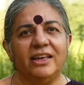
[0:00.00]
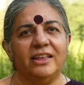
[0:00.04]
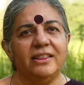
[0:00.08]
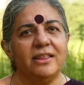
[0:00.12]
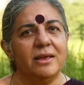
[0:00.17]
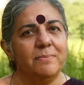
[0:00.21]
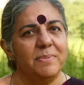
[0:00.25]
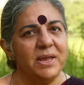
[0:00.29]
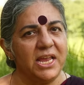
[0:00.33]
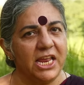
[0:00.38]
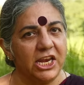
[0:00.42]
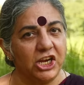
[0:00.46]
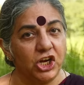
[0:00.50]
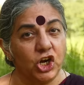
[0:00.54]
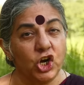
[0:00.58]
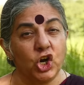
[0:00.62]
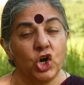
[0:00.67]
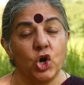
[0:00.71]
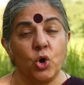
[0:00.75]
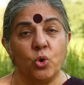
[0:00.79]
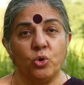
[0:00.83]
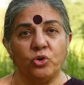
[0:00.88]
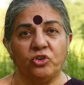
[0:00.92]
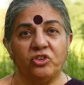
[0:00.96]
they're being
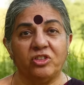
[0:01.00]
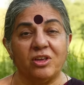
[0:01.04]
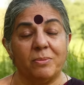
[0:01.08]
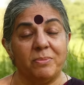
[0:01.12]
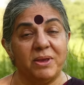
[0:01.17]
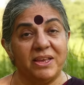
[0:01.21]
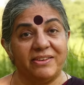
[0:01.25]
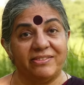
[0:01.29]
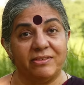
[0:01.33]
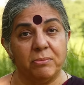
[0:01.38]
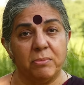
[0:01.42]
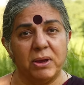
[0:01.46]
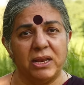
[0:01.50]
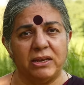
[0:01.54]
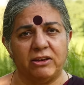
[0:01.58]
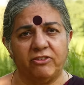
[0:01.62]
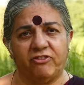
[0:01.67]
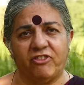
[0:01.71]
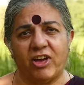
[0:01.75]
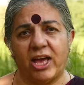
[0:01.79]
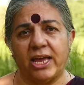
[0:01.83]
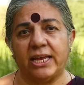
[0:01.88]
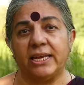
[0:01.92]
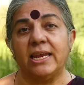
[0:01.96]
encroached, they're being
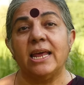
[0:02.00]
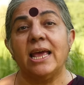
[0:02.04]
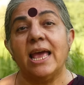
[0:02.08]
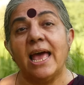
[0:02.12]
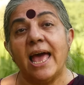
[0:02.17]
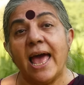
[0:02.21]
cementified,